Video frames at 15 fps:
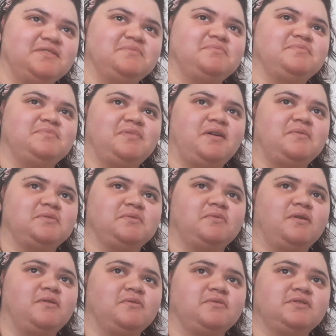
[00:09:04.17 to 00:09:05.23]
I probably
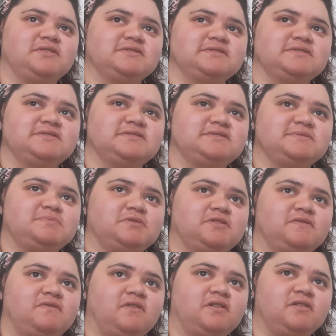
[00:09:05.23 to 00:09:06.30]
won't because it's
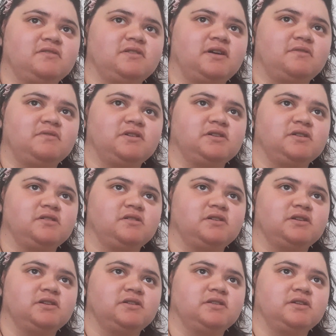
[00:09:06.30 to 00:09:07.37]
pretty far down here
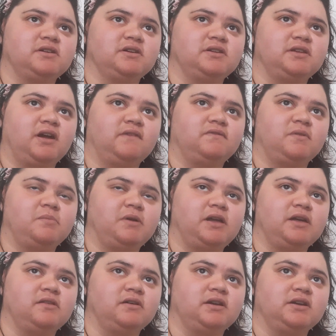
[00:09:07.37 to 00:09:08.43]
and I'd have to
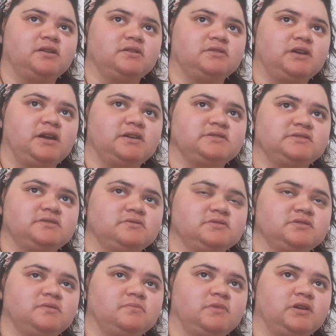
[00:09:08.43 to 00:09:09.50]
pay like a taxi or
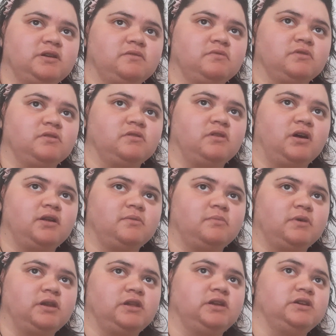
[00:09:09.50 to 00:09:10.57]
something for a lot of
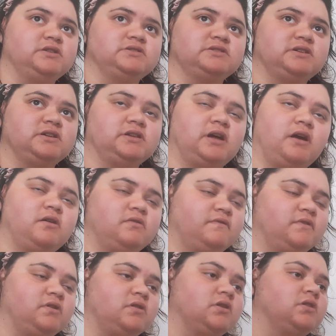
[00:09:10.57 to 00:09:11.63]
money to get out
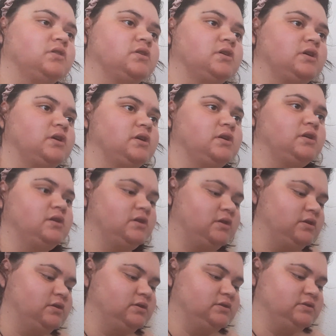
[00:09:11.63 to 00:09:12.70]
of here.
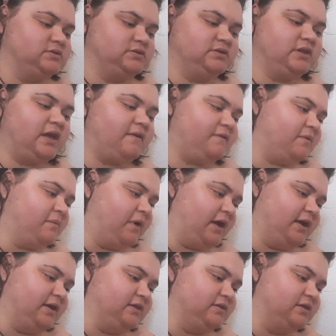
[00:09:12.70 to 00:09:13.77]
Never
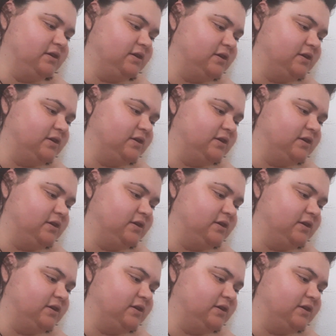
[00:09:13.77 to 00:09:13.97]
mind.